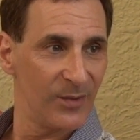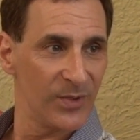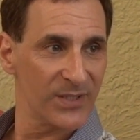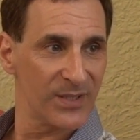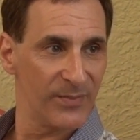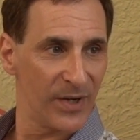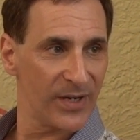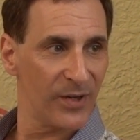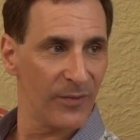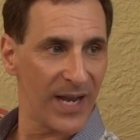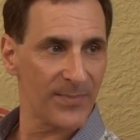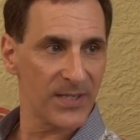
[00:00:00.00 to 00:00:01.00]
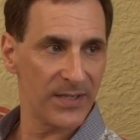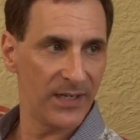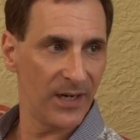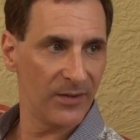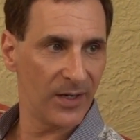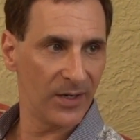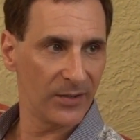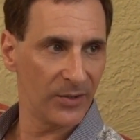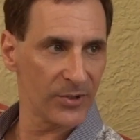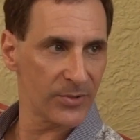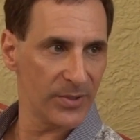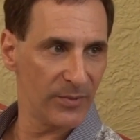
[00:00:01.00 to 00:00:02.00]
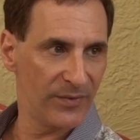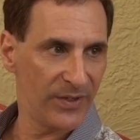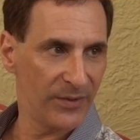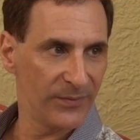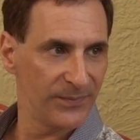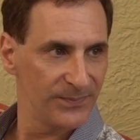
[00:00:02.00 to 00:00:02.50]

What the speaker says: It was American Rhapsody, our Gershwin review.